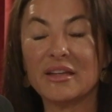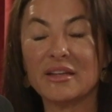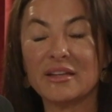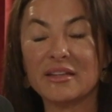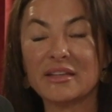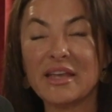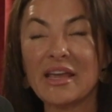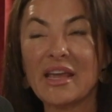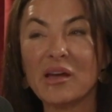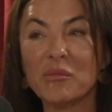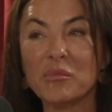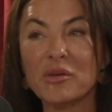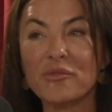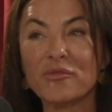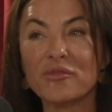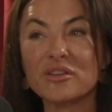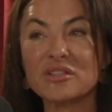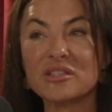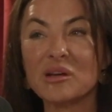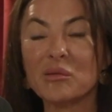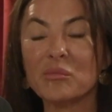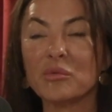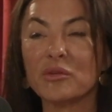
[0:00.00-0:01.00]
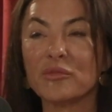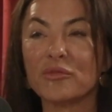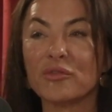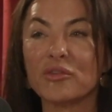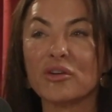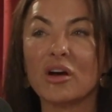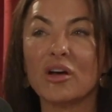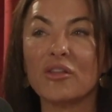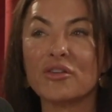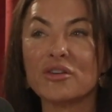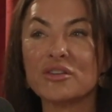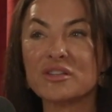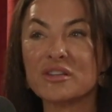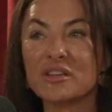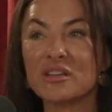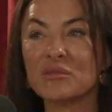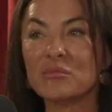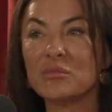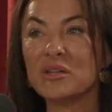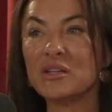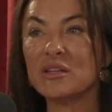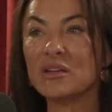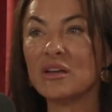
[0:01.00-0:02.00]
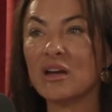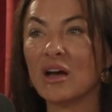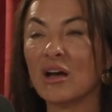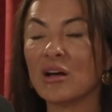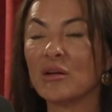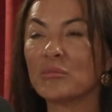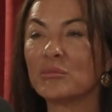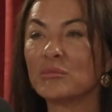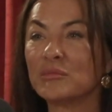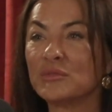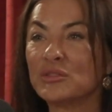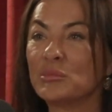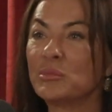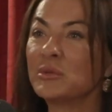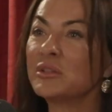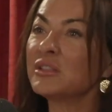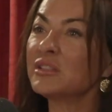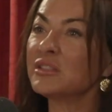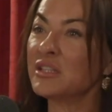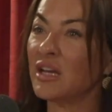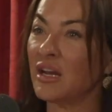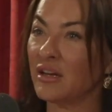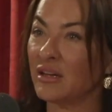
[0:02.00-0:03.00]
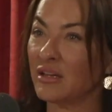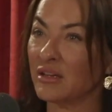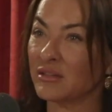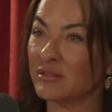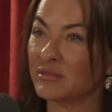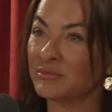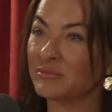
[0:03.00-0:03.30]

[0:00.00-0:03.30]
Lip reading: it can be for some, but for others, it can be debilitating.